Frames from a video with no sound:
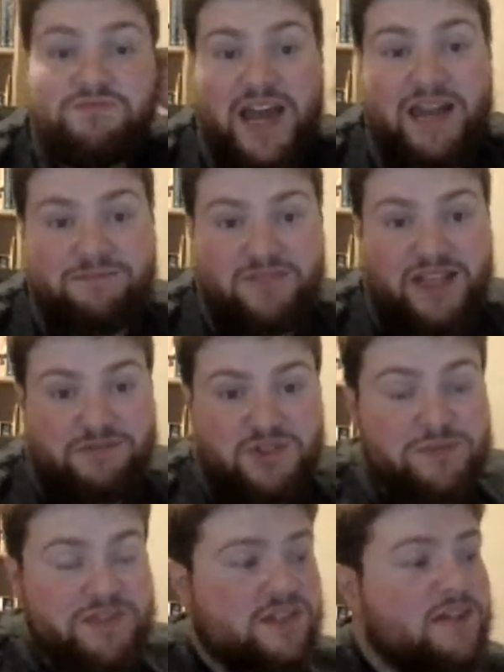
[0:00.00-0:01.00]
and like
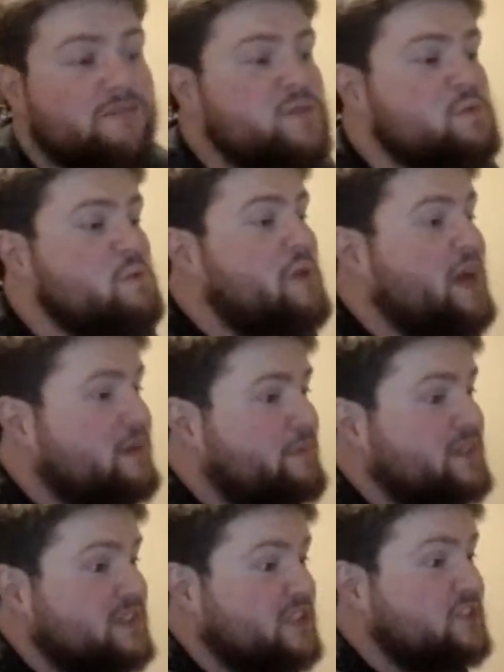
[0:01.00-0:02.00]
Tomb of the Cybermen's my pick
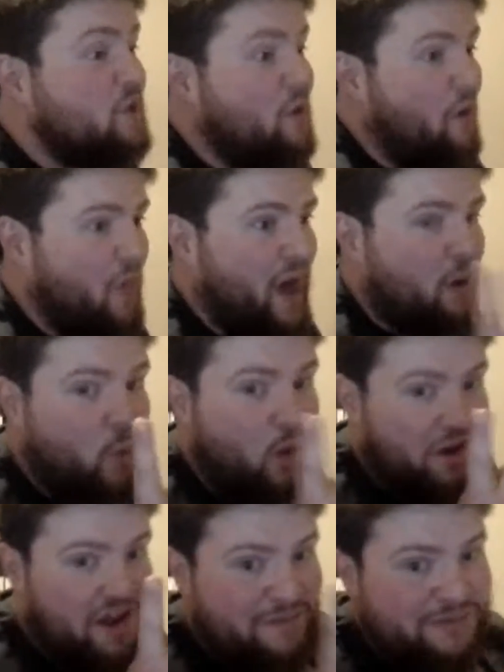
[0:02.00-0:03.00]
because it's not got that
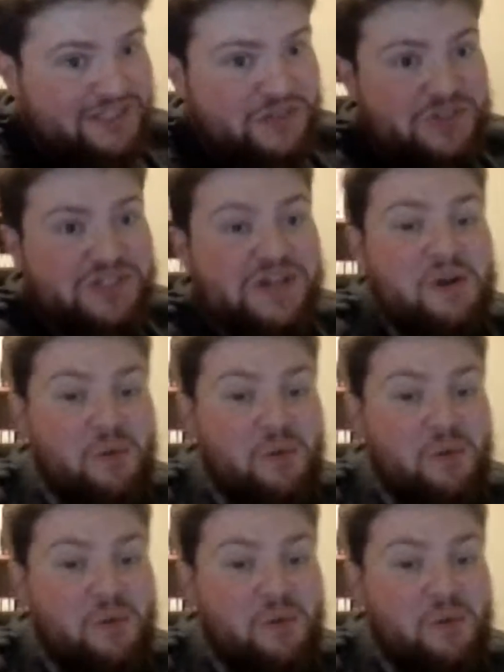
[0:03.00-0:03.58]
one episode